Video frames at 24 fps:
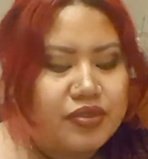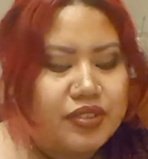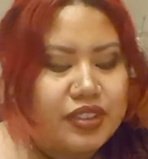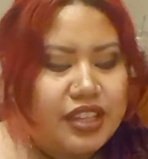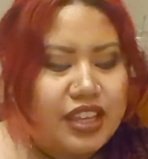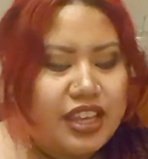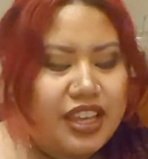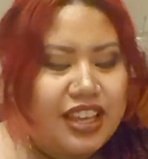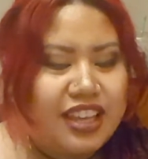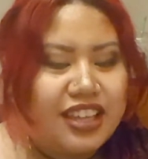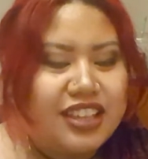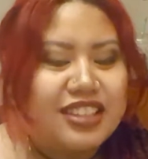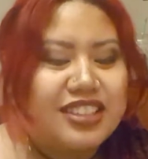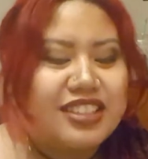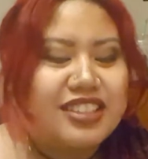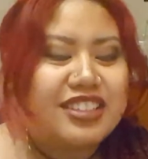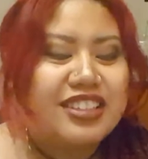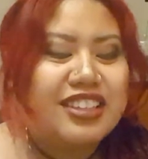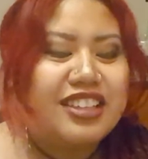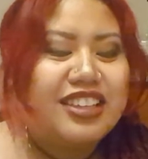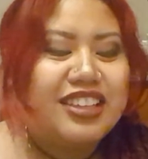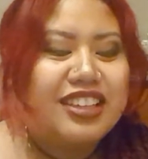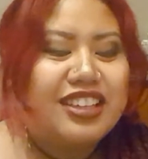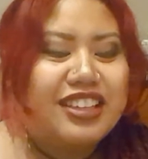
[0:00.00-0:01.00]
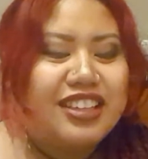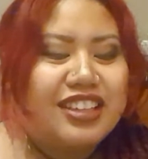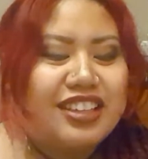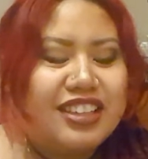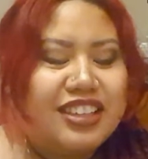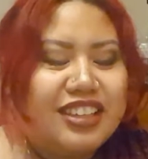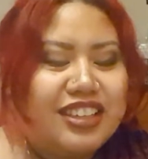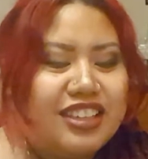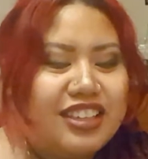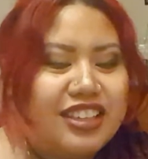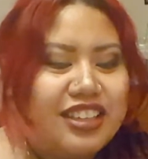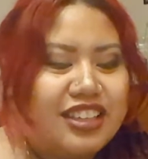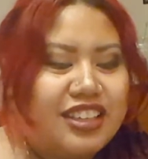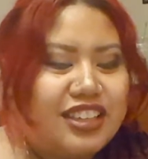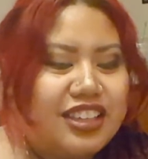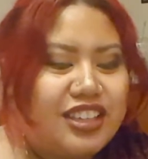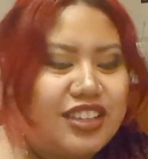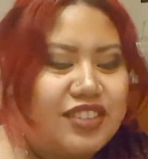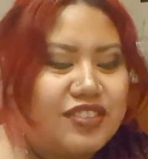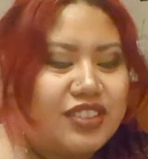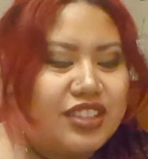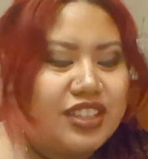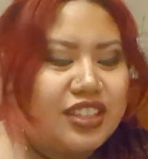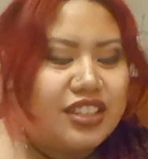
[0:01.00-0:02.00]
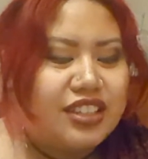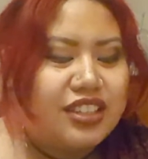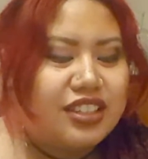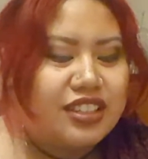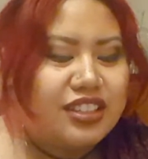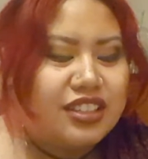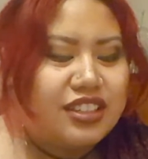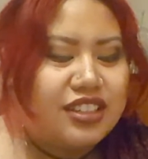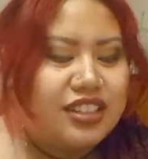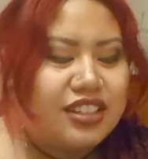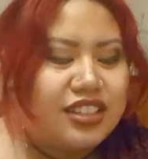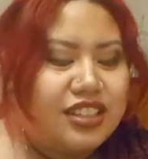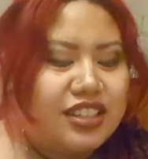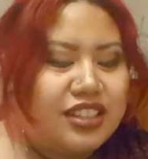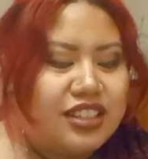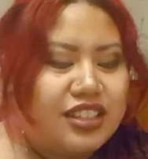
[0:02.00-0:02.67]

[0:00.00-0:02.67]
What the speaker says: And even